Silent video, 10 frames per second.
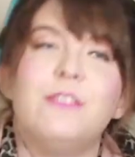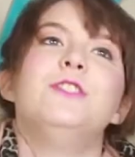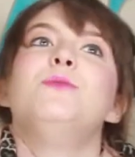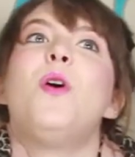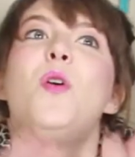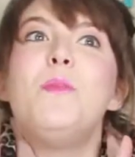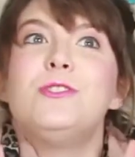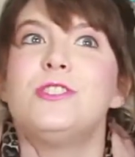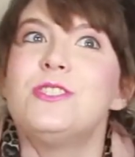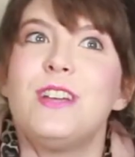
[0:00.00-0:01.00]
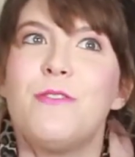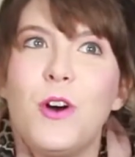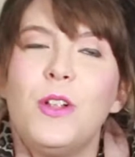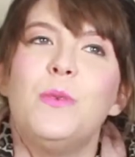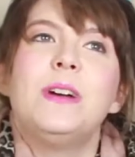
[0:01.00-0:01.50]
to do a whole bunch of stuff
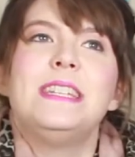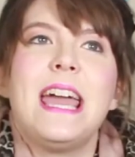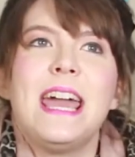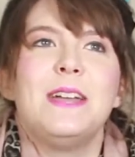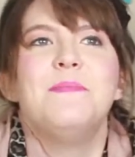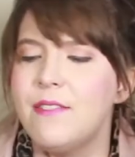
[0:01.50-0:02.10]
all at one day.